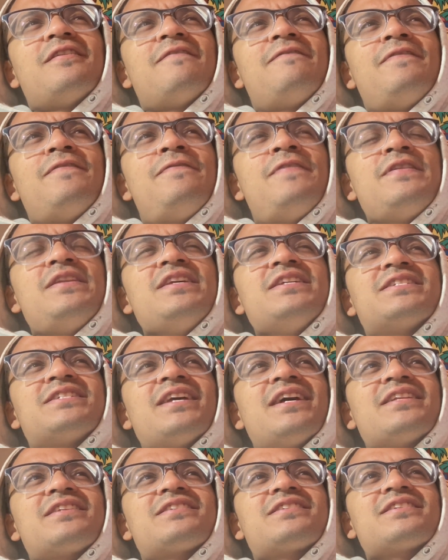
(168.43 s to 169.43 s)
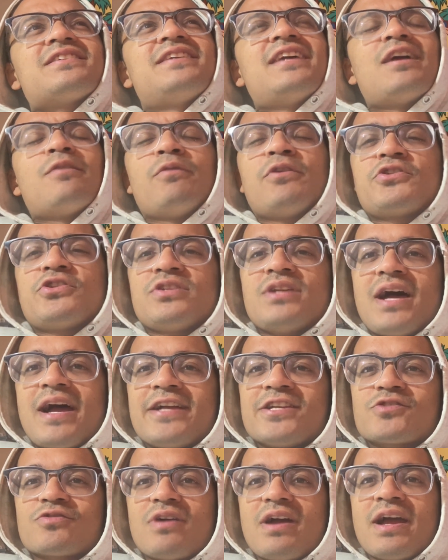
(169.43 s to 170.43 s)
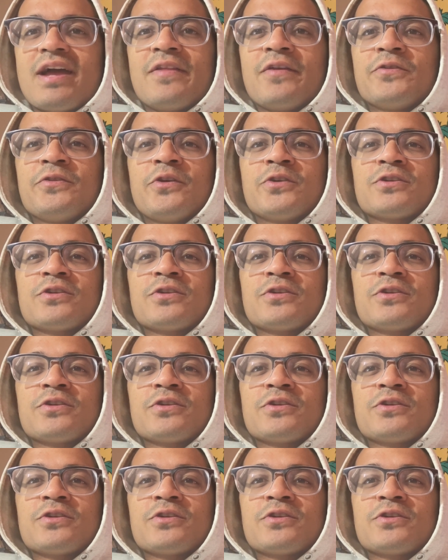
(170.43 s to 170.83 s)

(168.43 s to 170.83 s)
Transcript: 50 Cent's Get Rich or Die Trying,